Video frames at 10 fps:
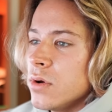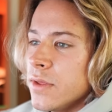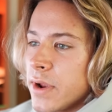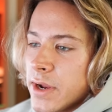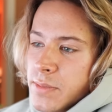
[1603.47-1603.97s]

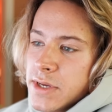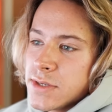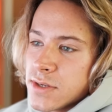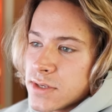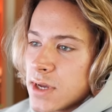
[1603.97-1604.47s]
and then I
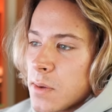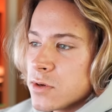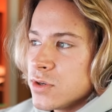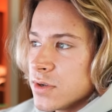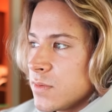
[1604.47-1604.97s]
basically just stopped
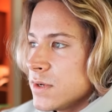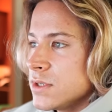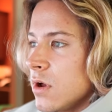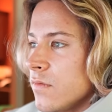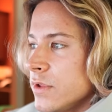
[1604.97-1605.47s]
restricting
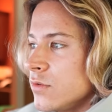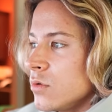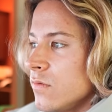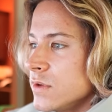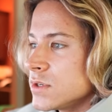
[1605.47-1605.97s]
myself,
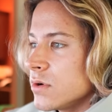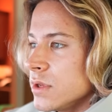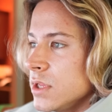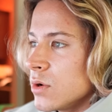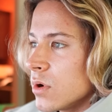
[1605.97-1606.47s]
intuitively
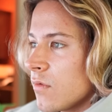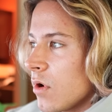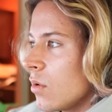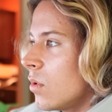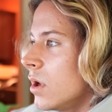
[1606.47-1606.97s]
started eating whatever
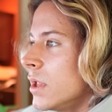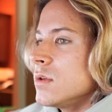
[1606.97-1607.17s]
I want,